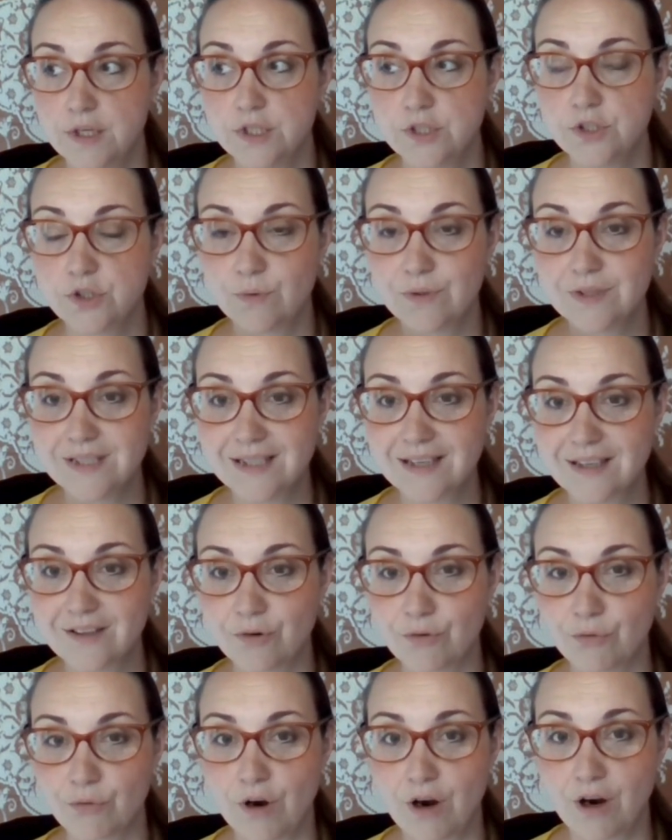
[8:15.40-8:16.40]
So once I got
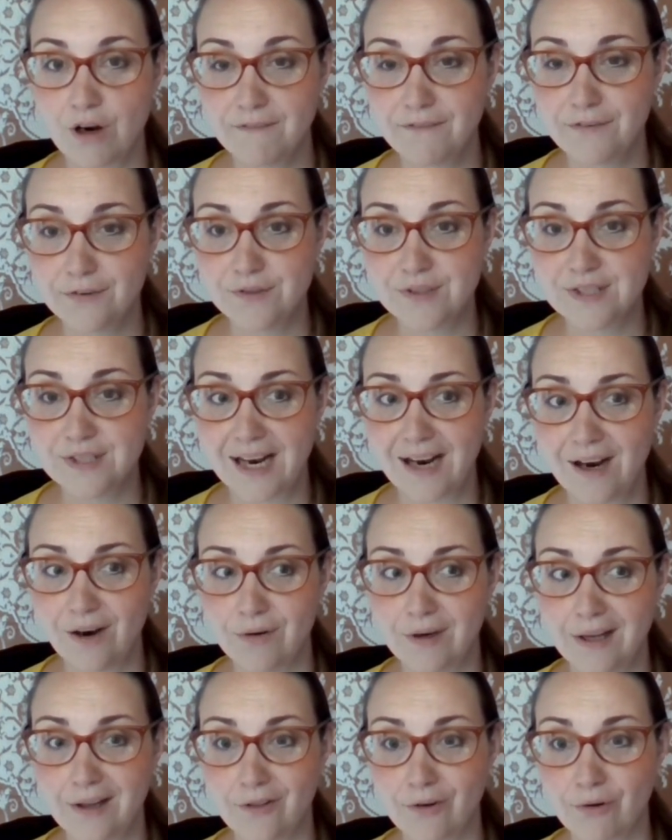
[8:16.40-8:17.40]
the wrong foods
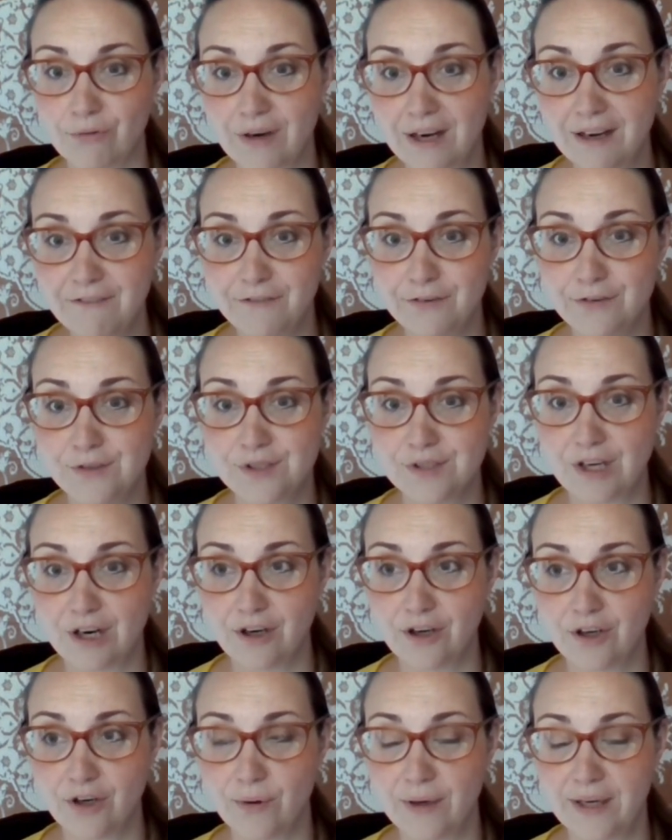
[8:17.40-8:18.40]
out and the right foods
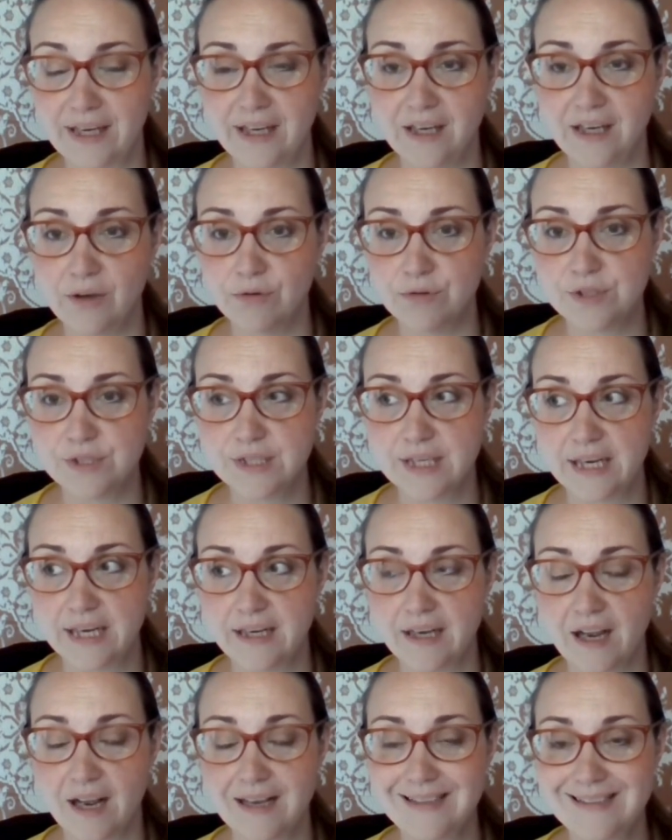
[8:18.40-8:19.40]
started going in, it was
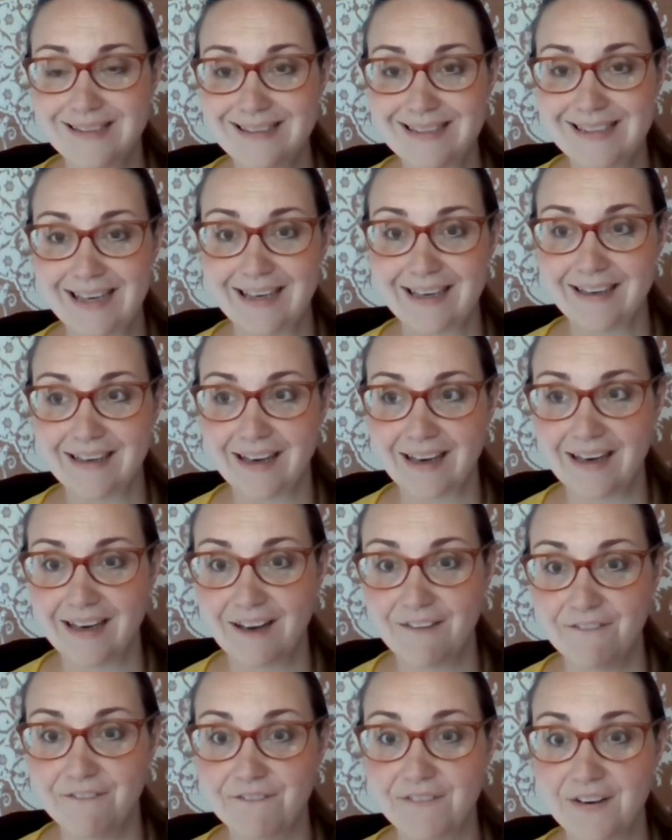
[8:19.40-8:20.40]
like day and night.
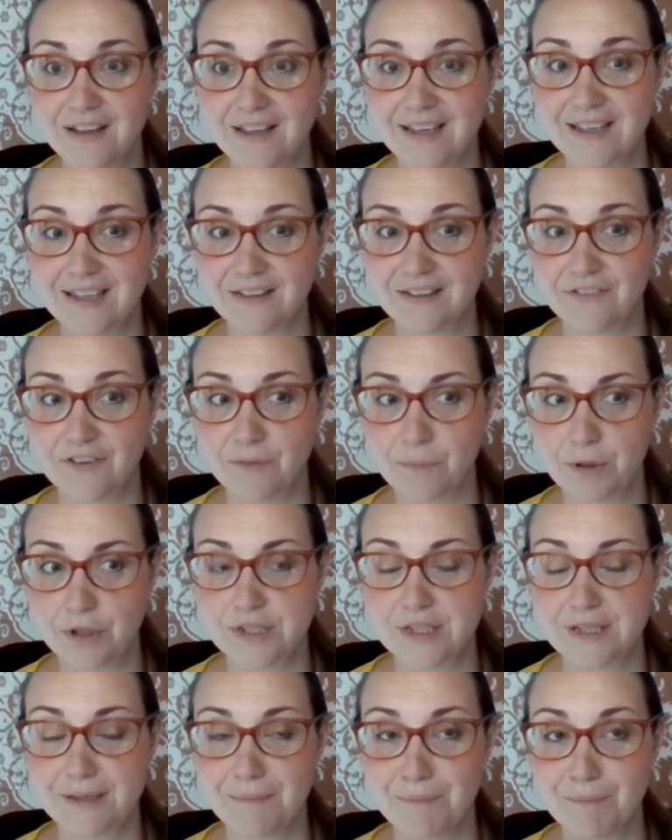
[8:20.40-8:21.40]
I felt like a different
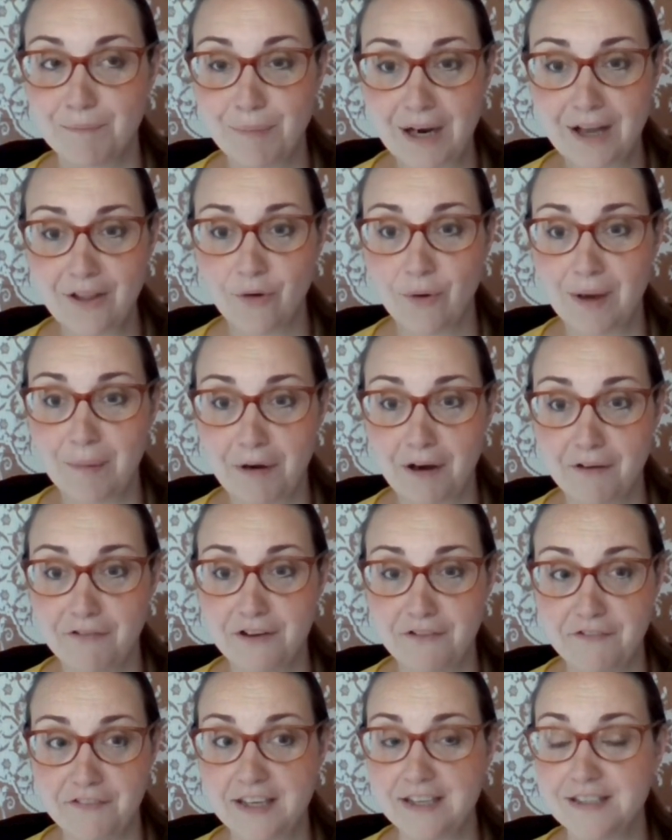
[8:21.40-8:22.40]
person. By the way,
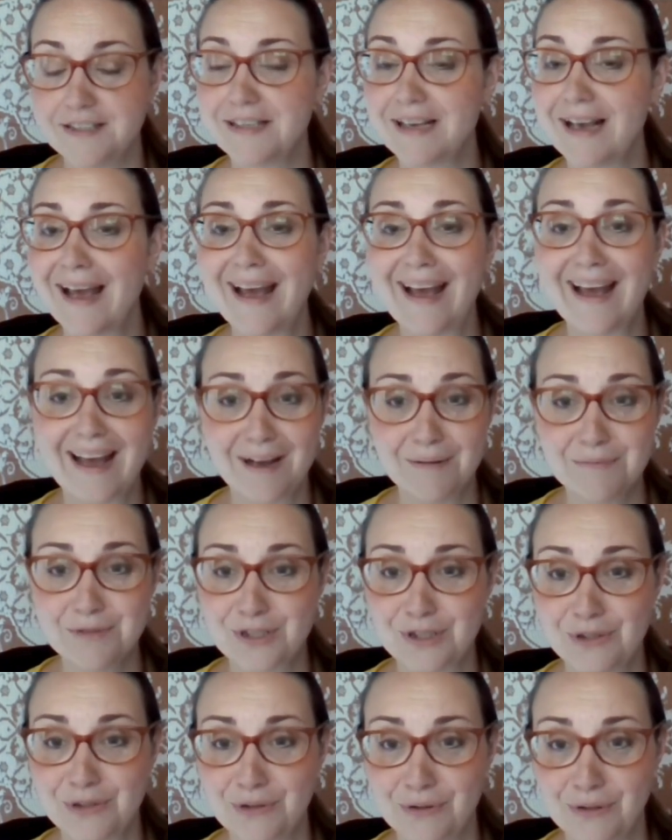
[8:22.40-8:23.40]
puffy face,
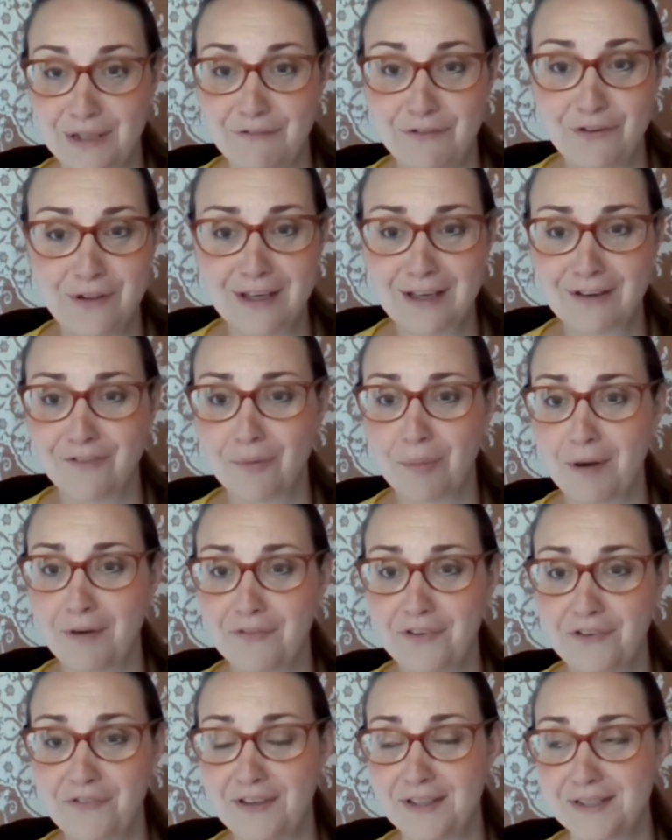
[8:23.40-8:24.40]
absolutely. If you think I have a
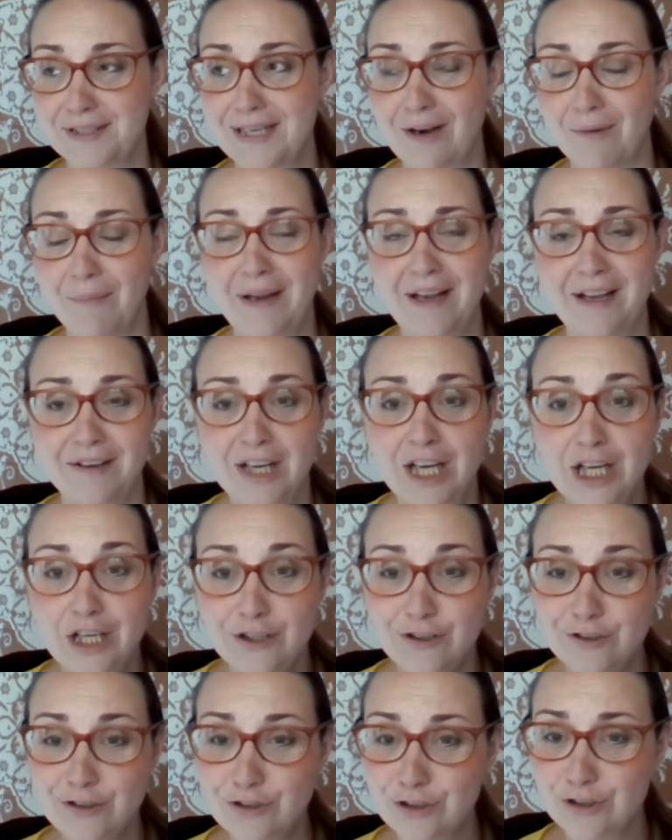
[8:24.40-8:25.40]
puffy face now, man,
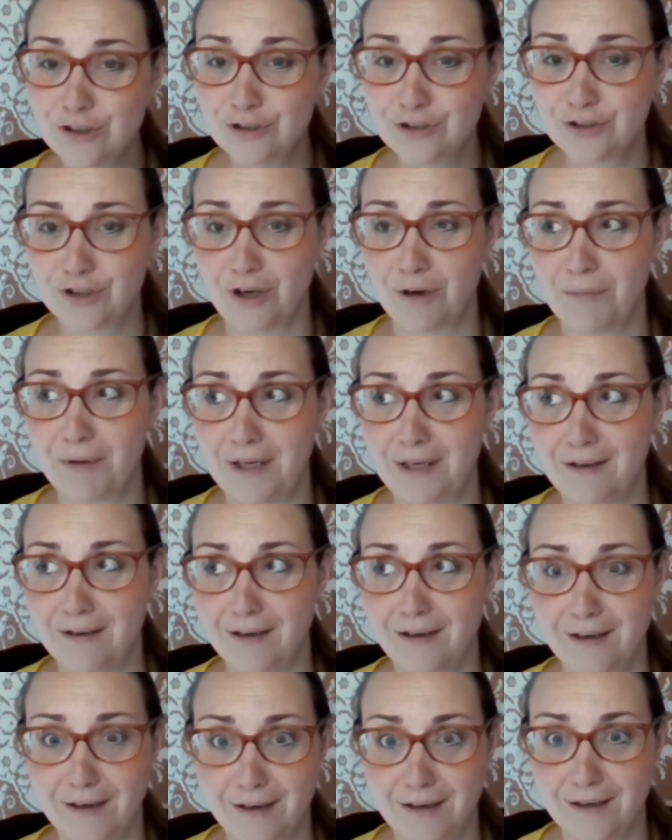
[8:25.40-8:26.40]
you should have saw me
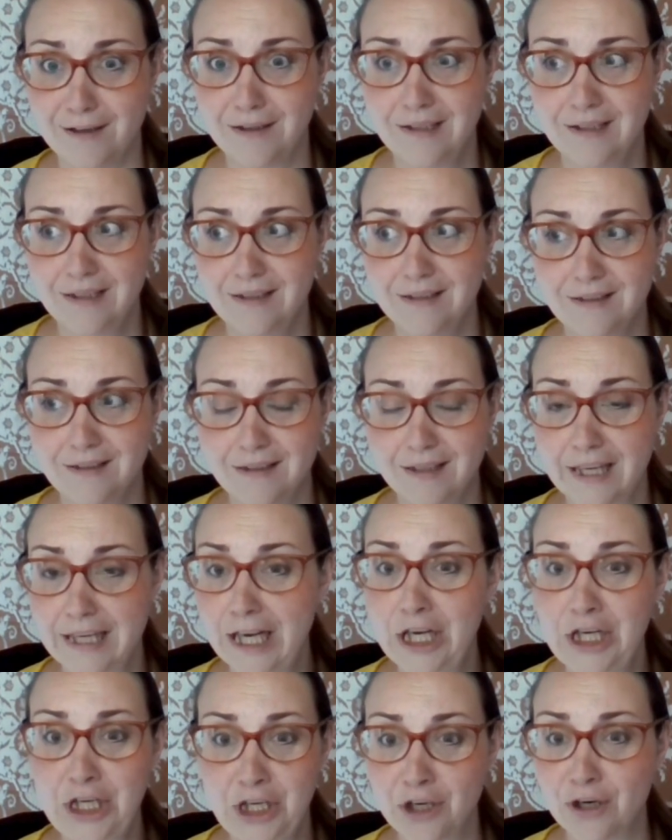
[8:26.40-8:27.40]
uh,
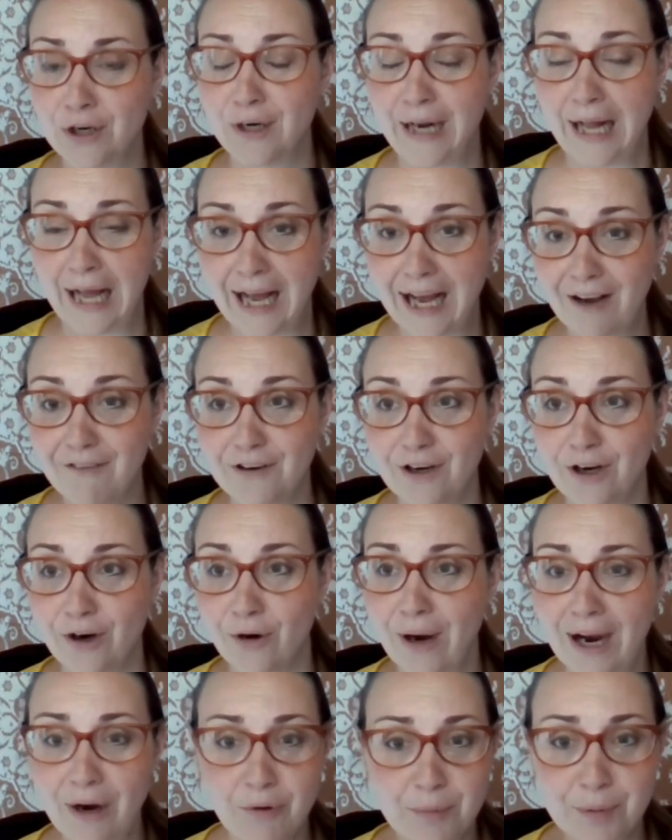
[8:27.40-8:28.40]
like a year and a half
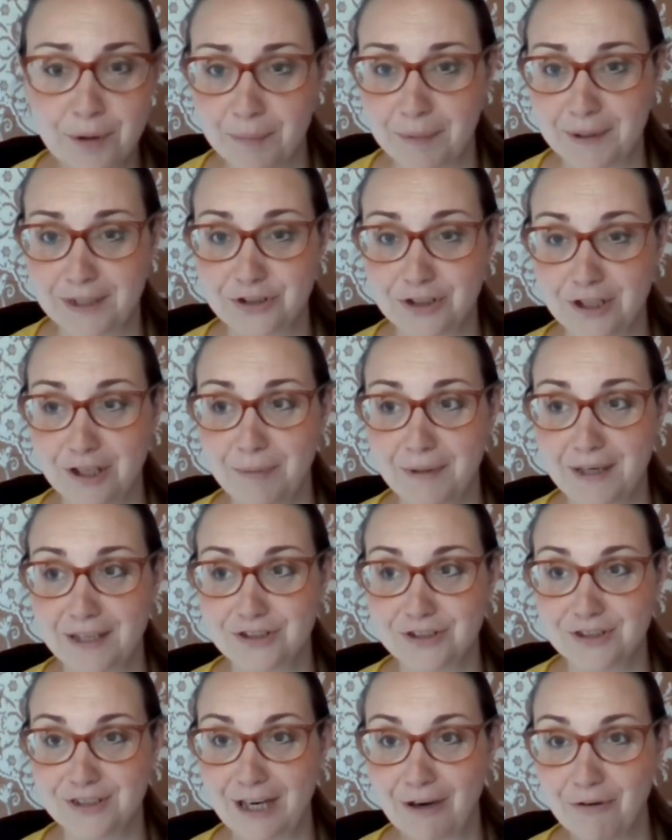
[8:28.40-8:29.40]
ago. I will put a picture up,
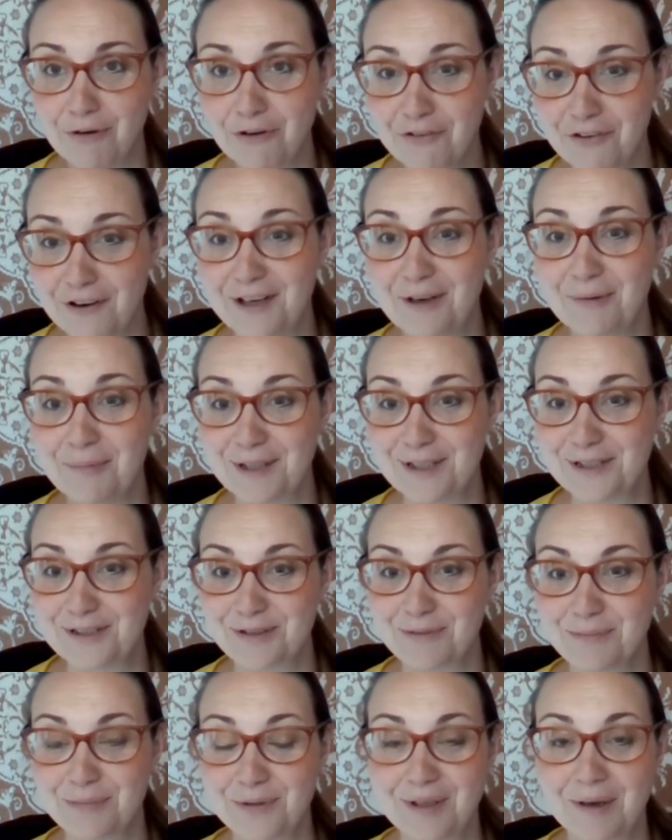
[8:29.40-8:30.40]
actually. I will find a
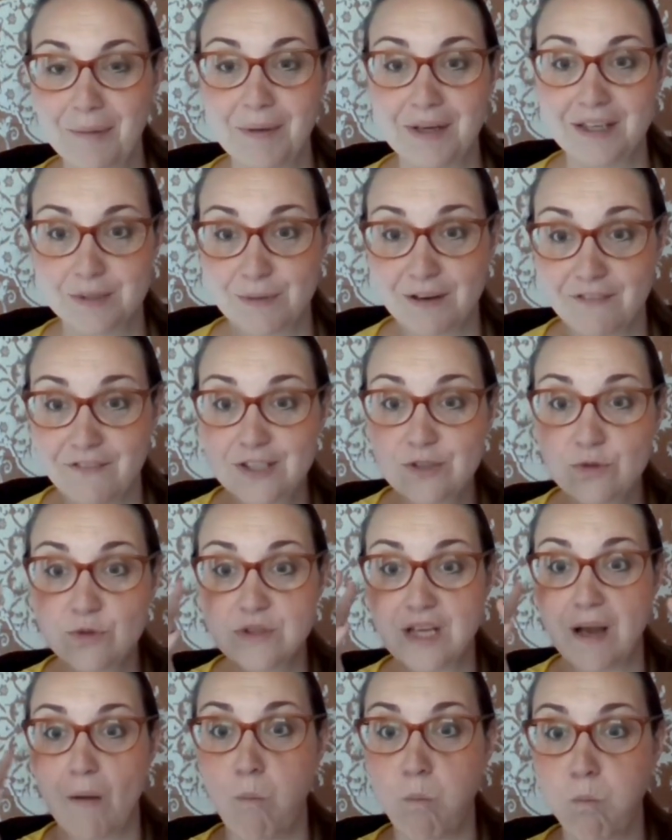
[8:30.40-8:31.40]
picture and put it up because my face
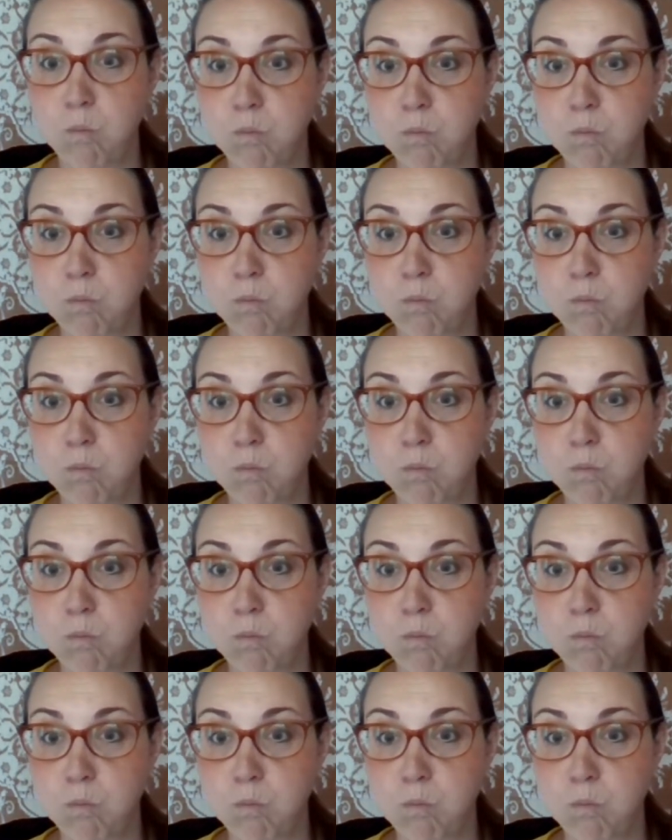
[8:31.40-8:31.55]
was like,